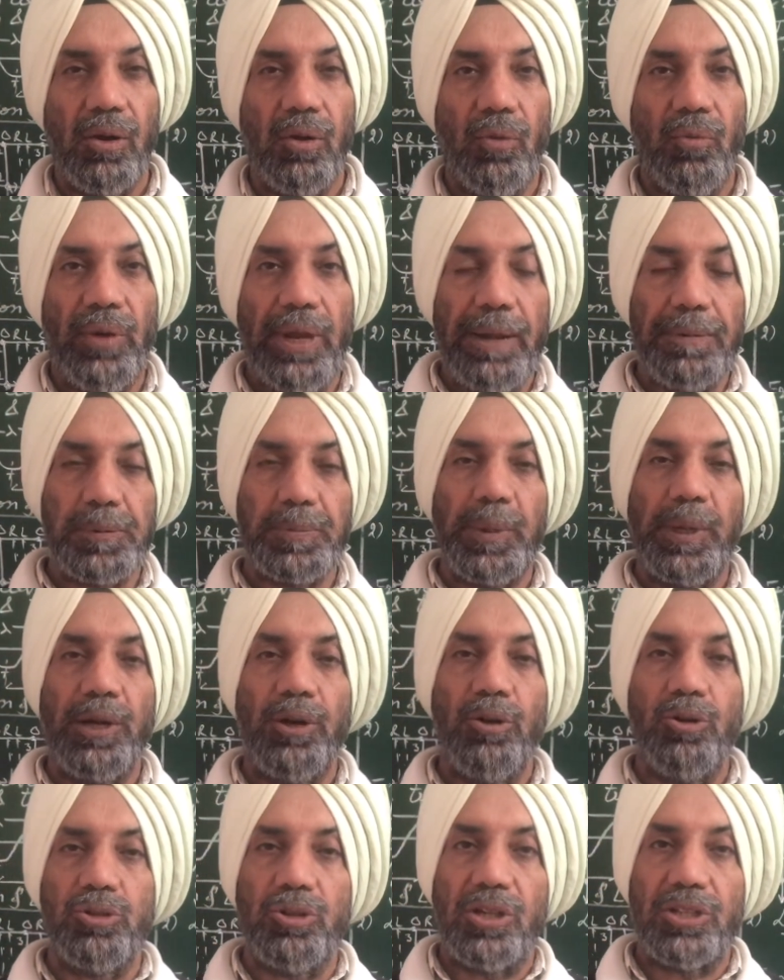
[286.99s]
waves
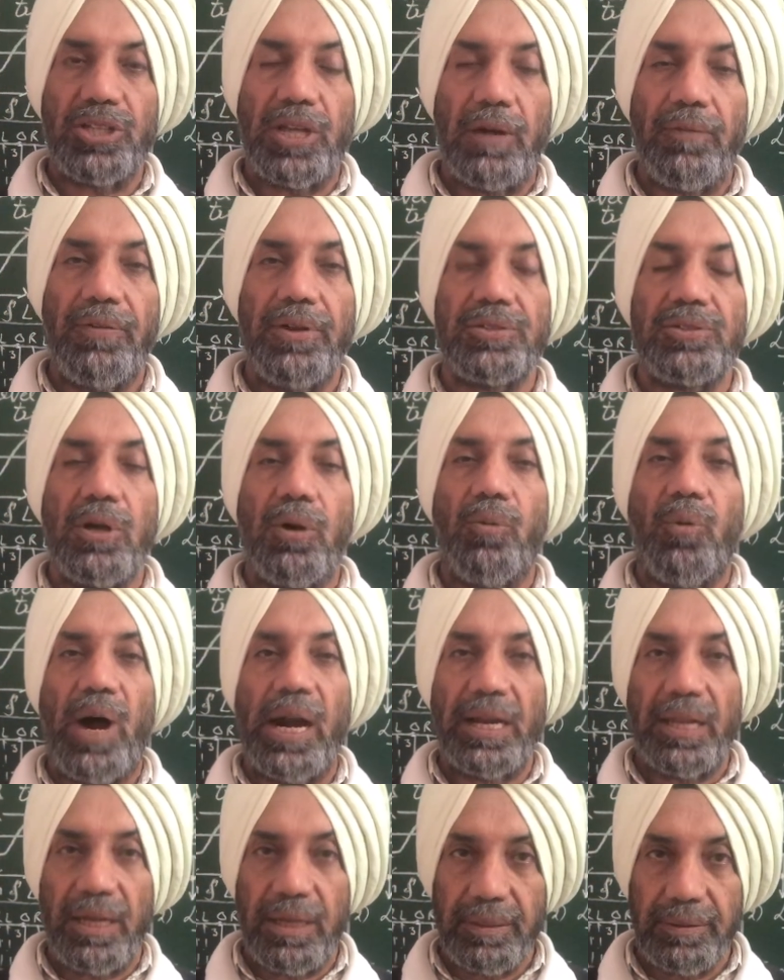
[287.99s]
produced on the surface of
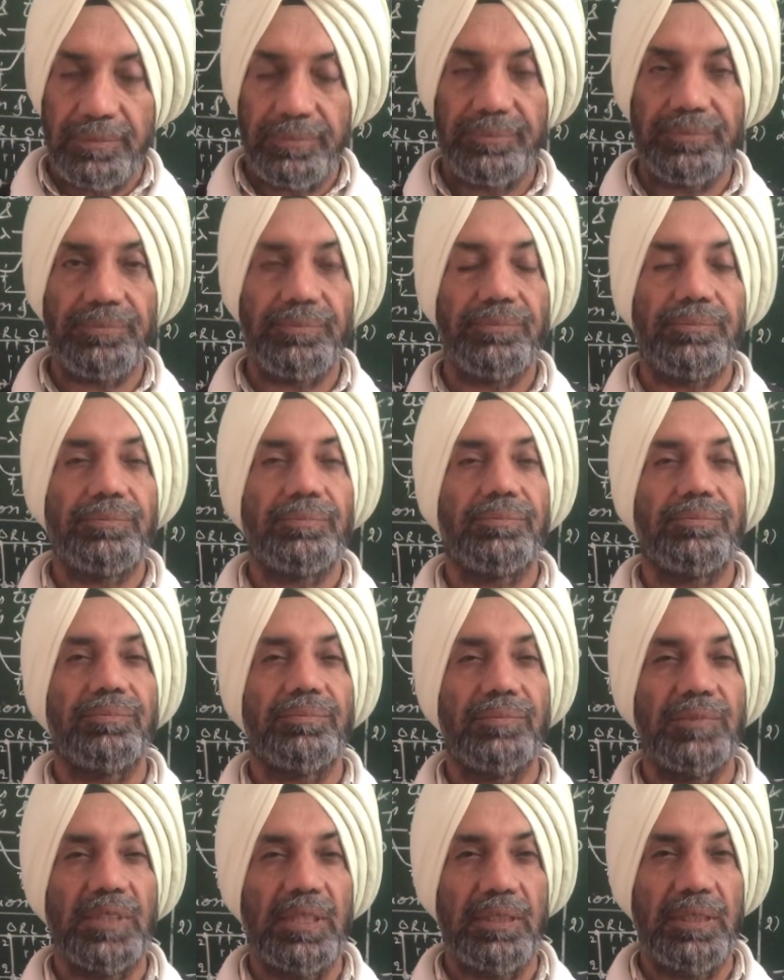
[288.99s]
water,
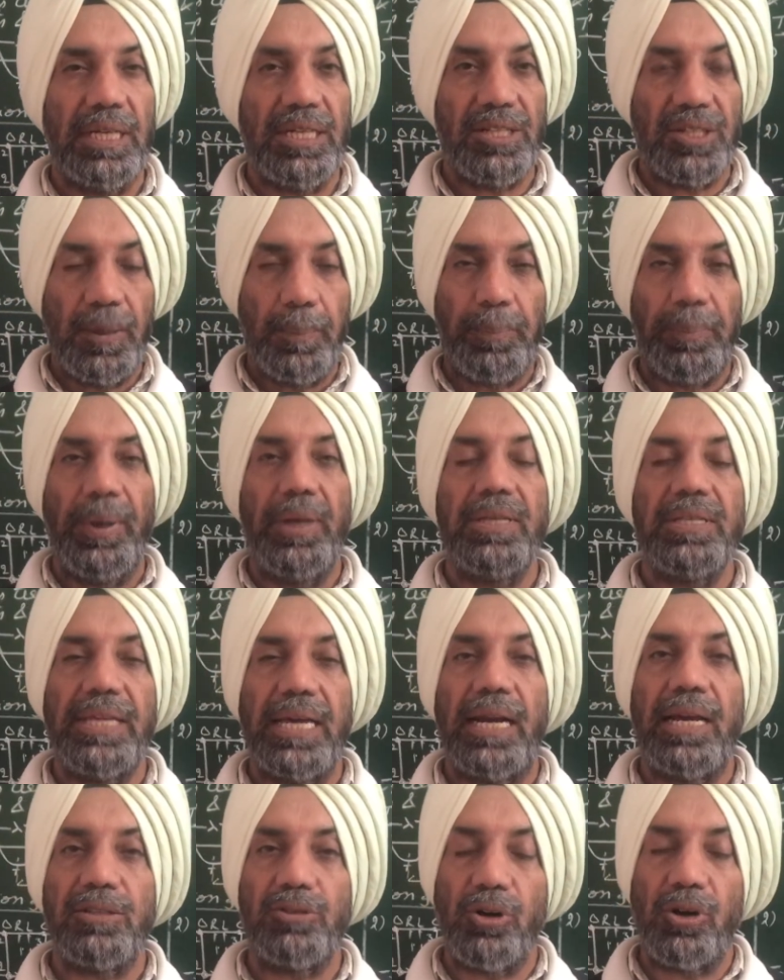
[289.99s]
that is ripples, they
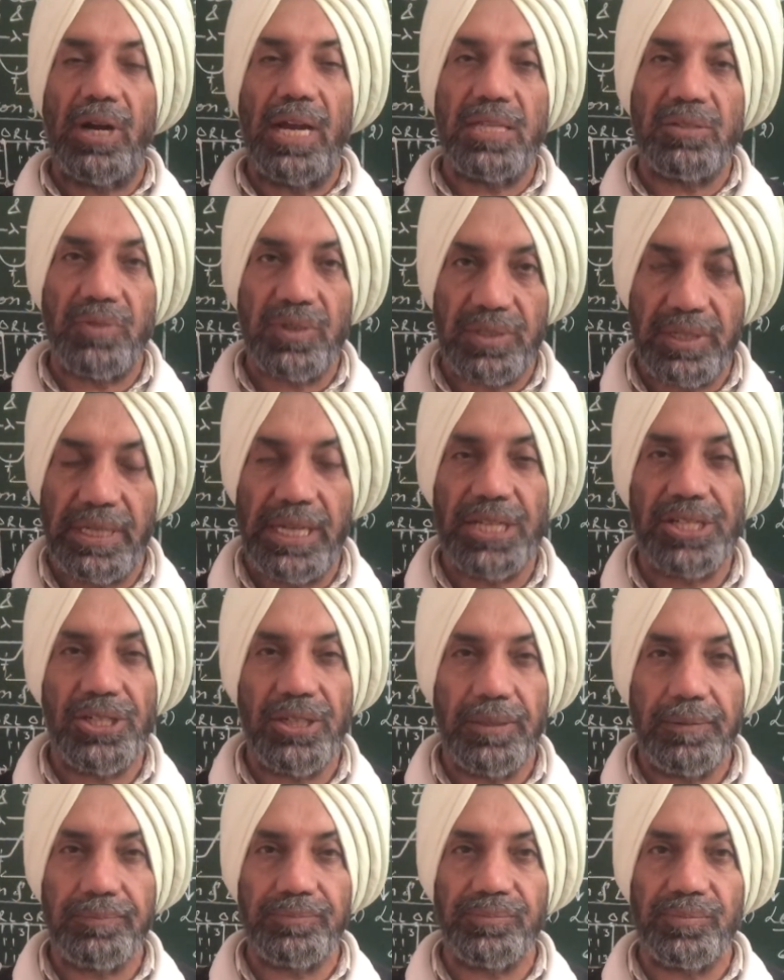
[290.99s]
are also transverse in
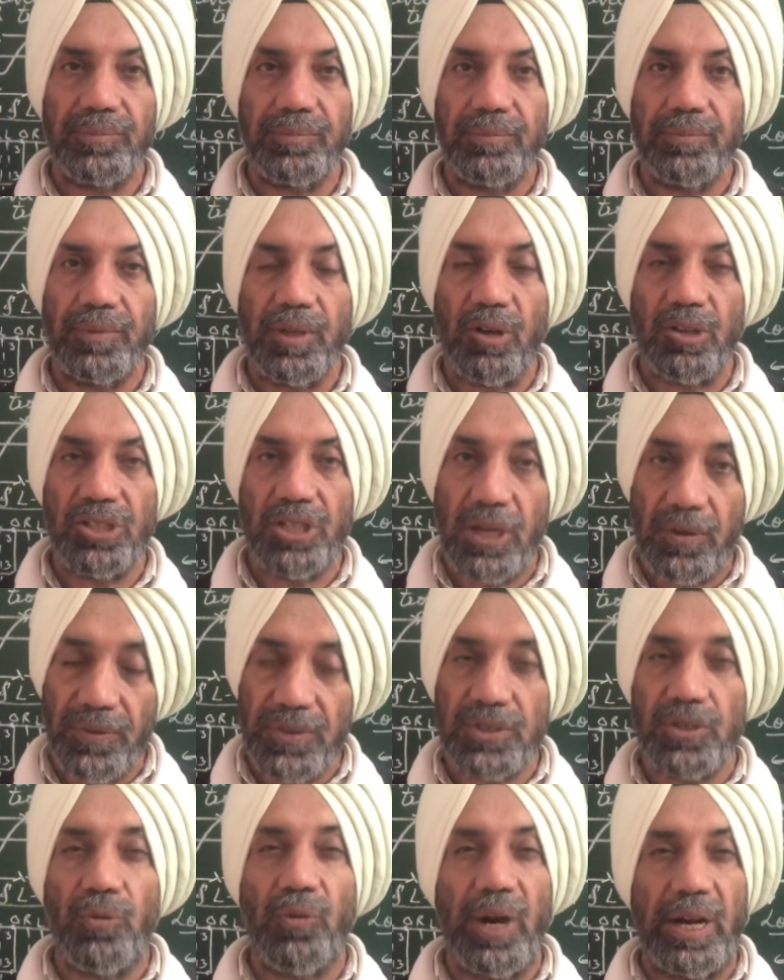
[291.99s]
nature on the
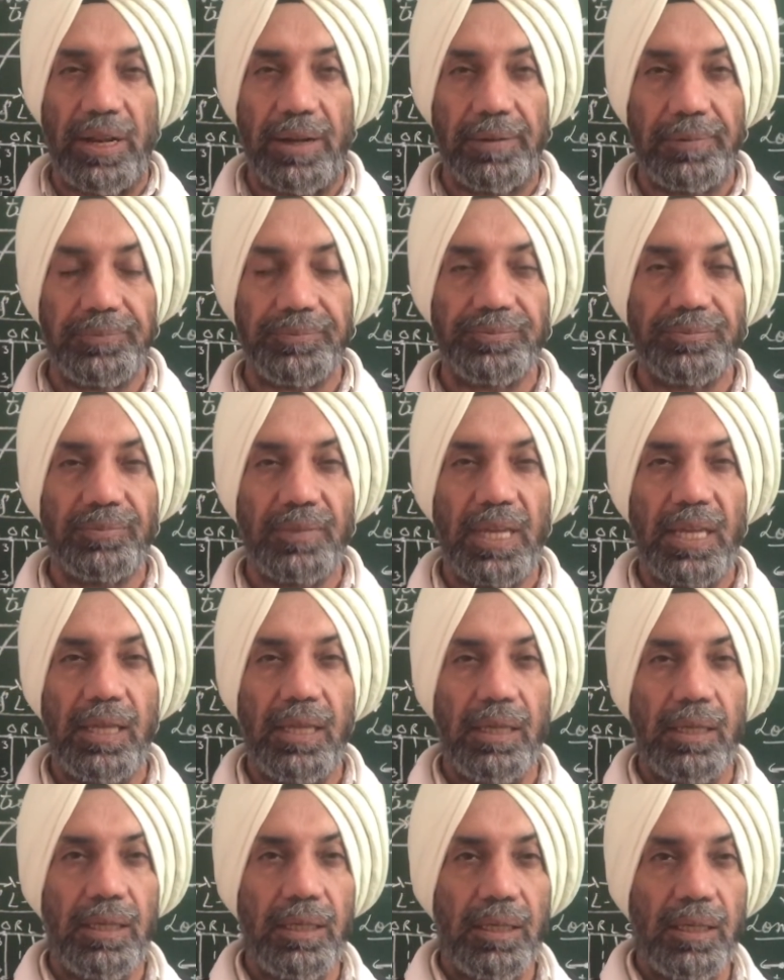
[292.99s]
surface of water.
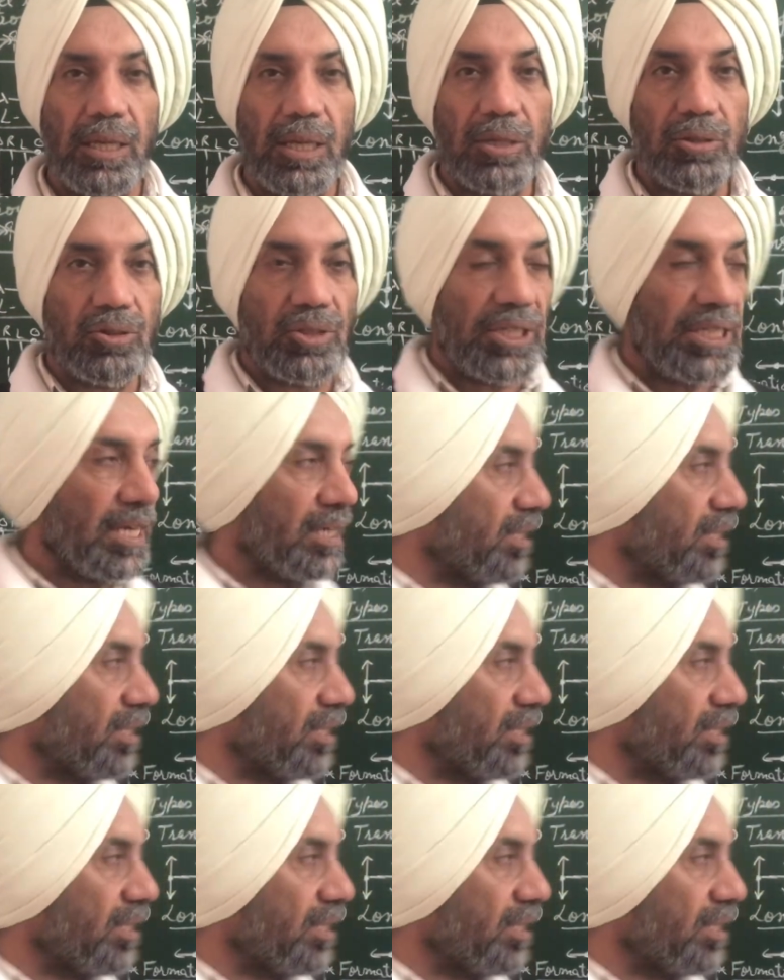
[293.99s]
So these